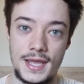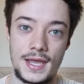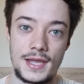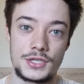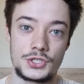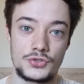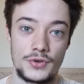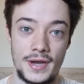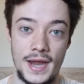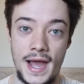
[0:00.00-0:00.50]

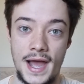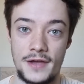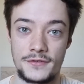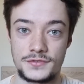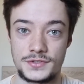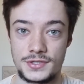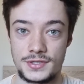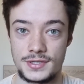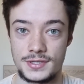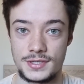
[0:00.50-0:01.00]
straight
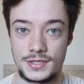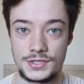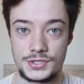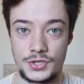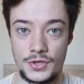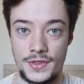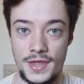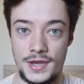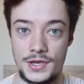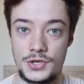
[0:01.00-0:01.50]
after,
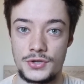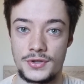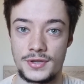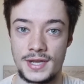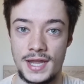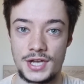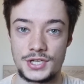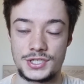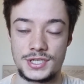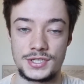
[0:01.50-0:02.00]
so then you can
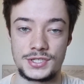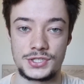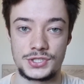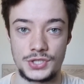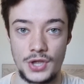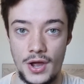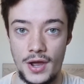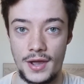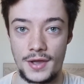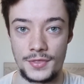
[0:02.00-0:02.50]
actually
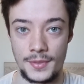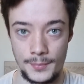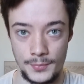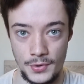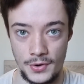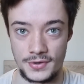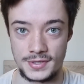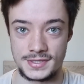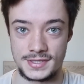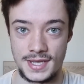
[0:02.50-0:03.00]
start the
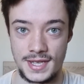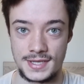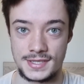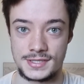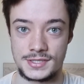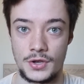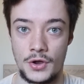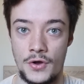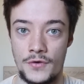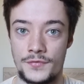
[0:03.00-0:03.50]

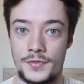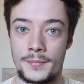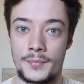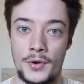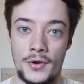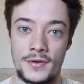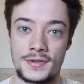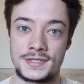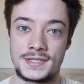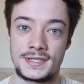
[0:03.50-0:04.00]
process of the
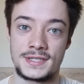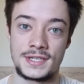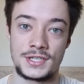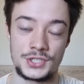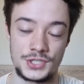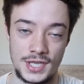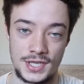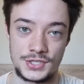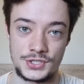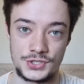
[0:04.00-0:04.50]
protein
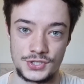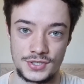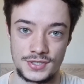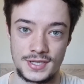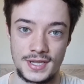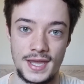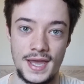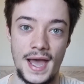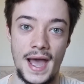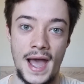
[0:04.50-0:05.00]
ingestion
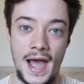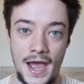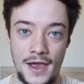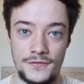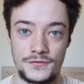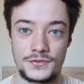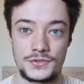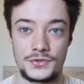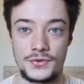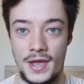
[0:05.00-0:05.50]

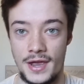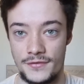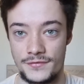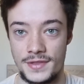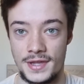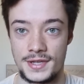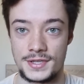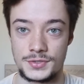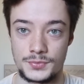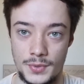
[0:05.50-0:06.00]
after you have
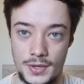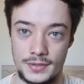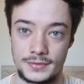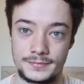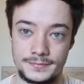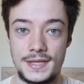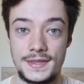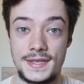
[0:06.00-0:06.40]
that as well.